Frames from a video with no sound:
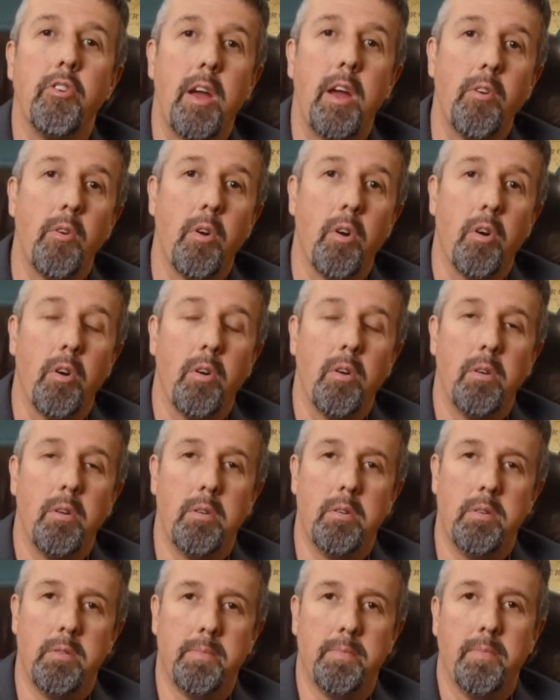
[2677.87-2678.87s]
General,
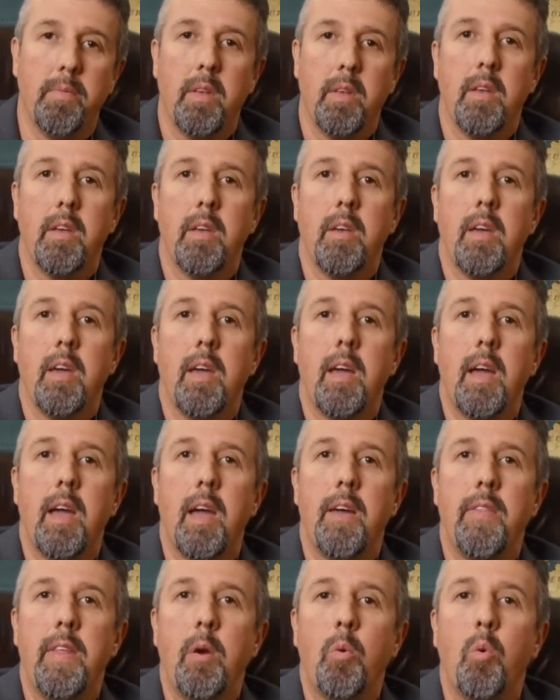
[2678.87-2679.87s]

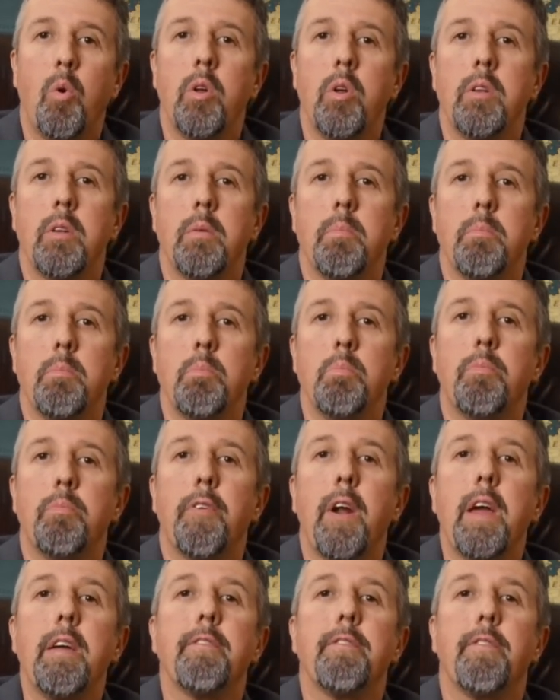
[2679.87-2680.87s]
and they wouldn't
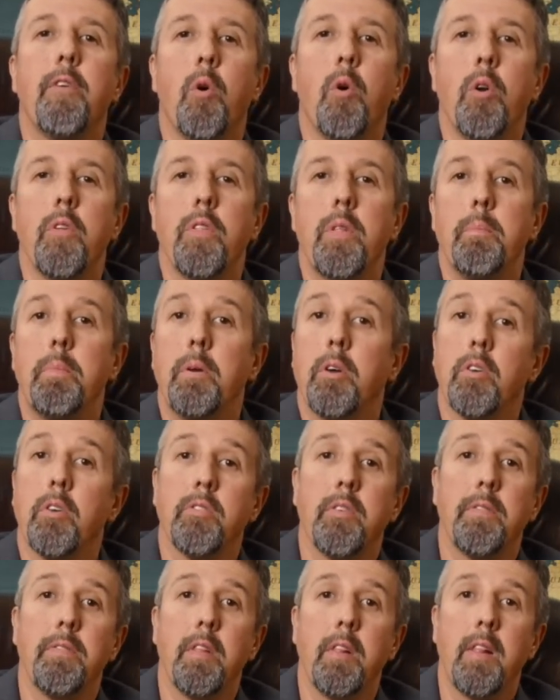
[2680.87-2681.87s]
freight forward the
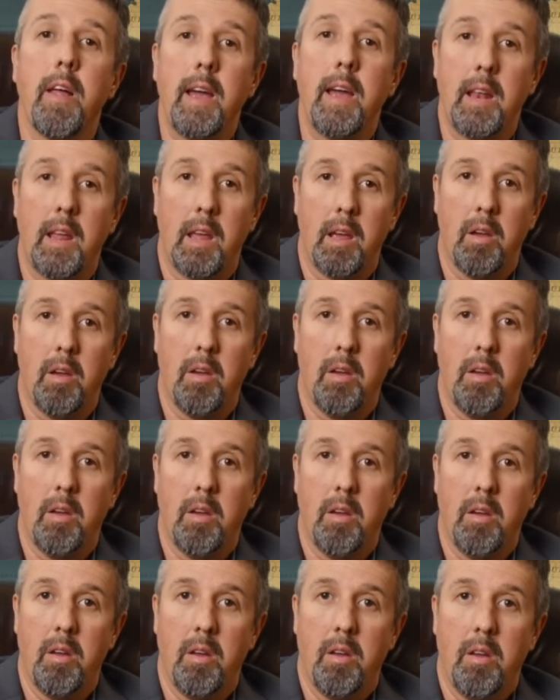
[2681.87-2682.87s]
bills of the lading.
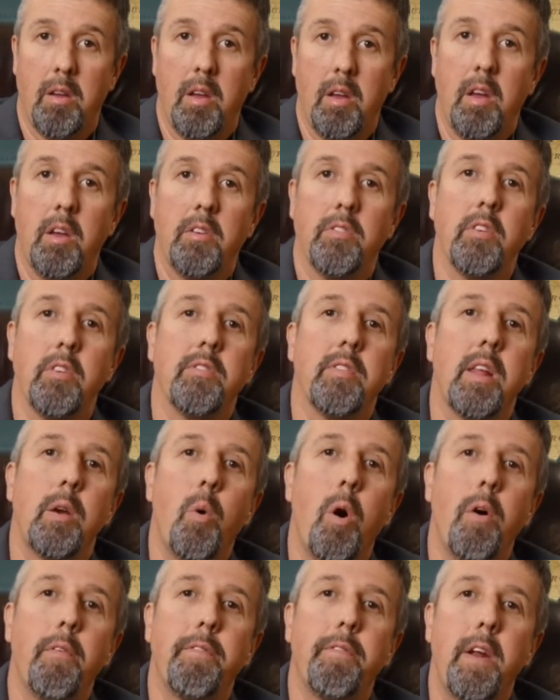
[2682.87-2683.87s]
Since they
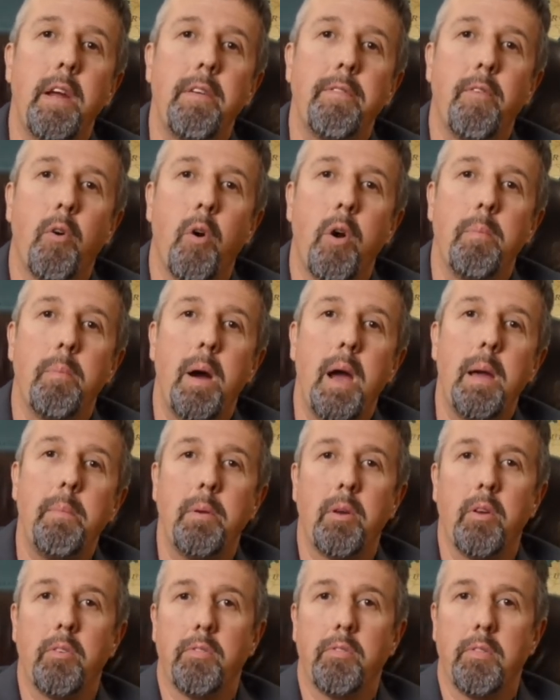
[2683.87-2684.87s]
won't freight forward my
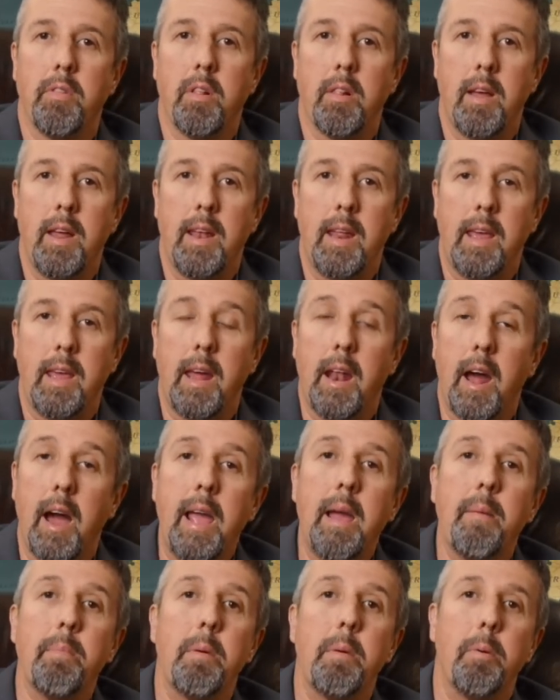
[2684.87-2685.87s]
bills of the lading, and
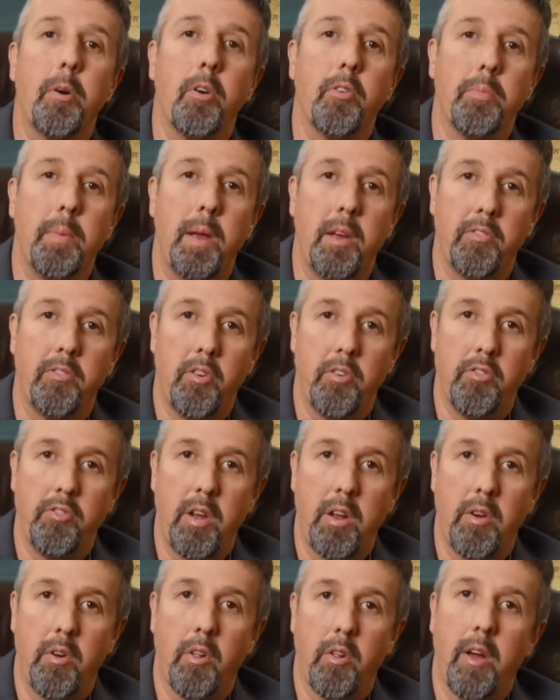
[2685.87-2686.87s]
I am the Postmaster
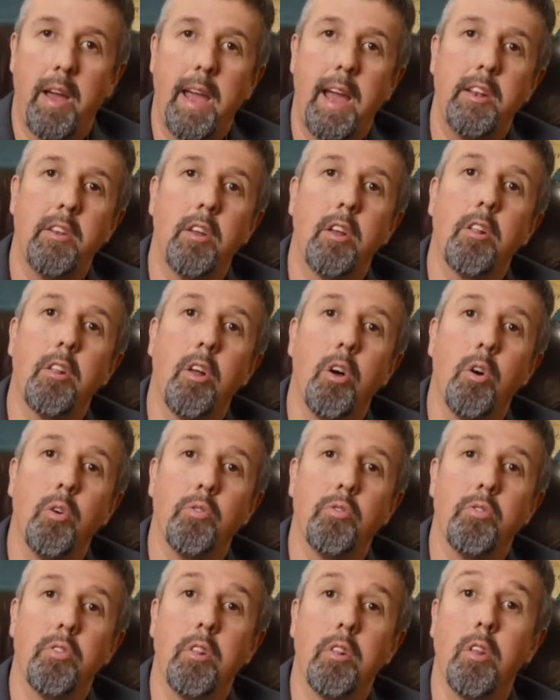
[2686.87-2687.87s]
General, I had to
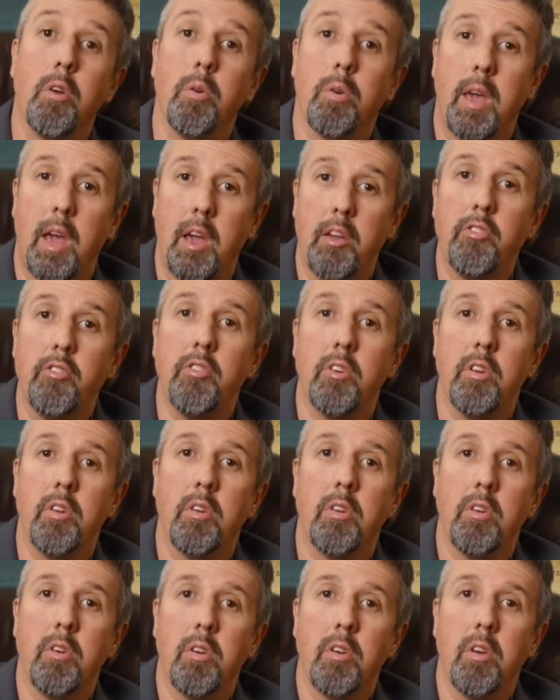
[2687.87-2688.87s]
close the
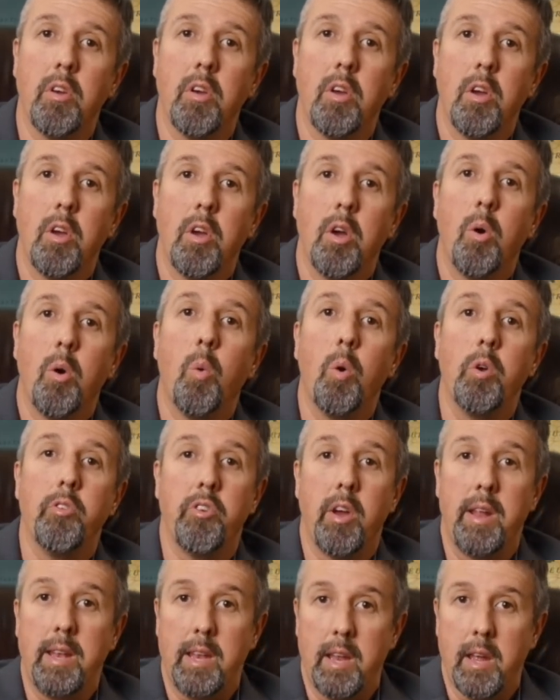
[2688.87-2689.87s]
location,
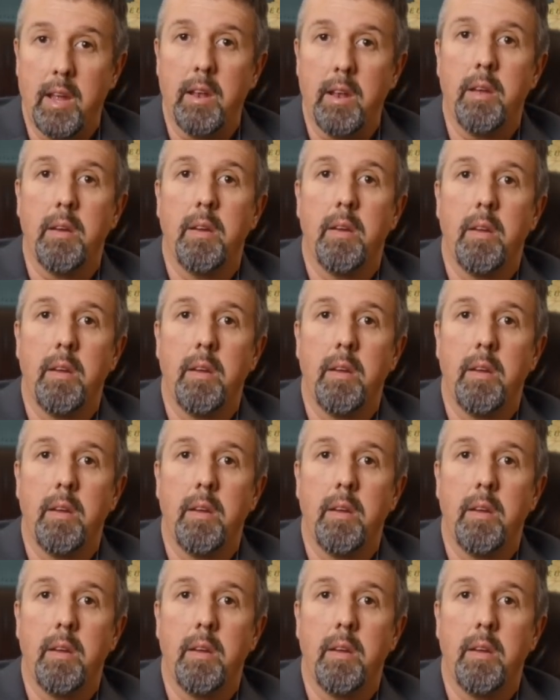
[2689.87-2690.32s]
which I did.